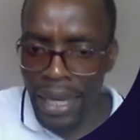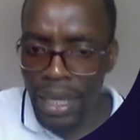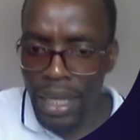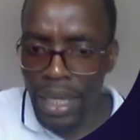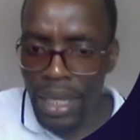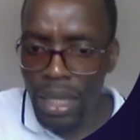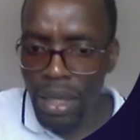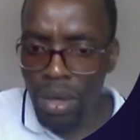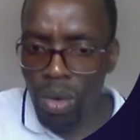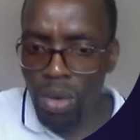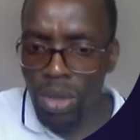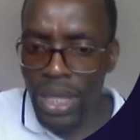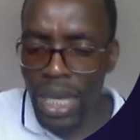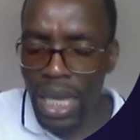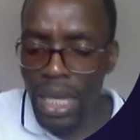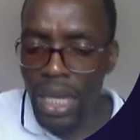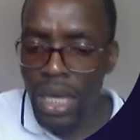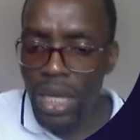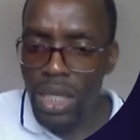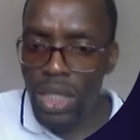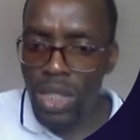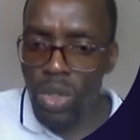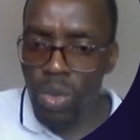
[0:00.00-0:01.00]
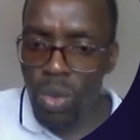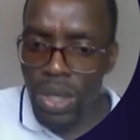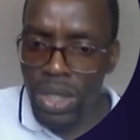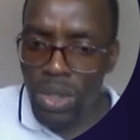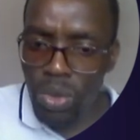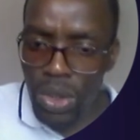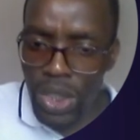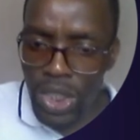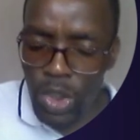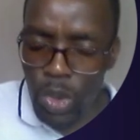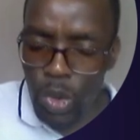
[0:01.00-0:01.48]
Okay, it's going to
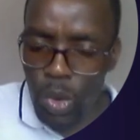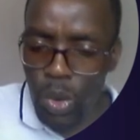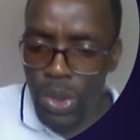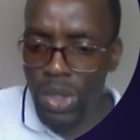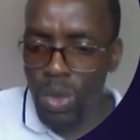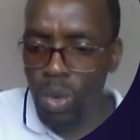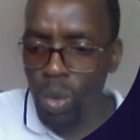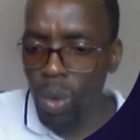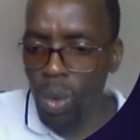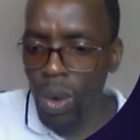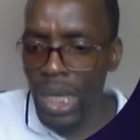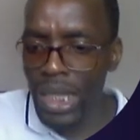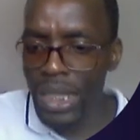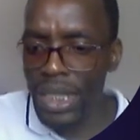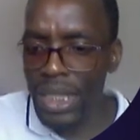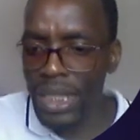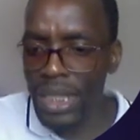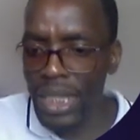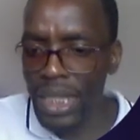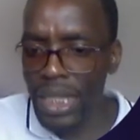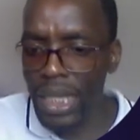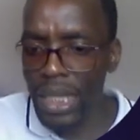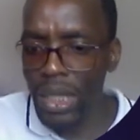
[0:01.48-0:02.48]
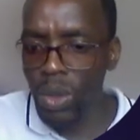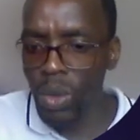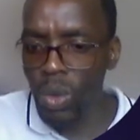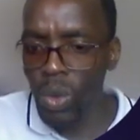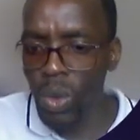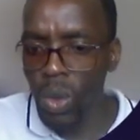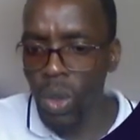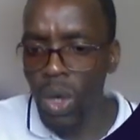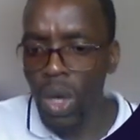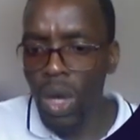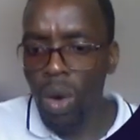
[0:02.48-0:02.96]
reduce to quantity
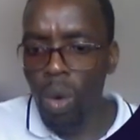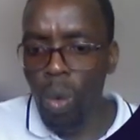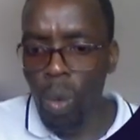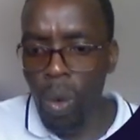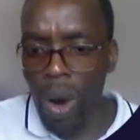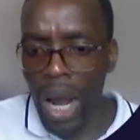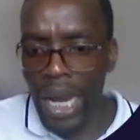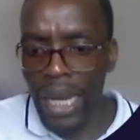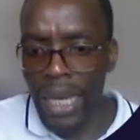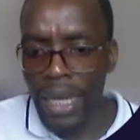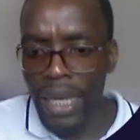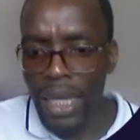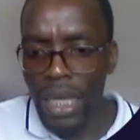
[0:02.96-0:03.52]
Q1.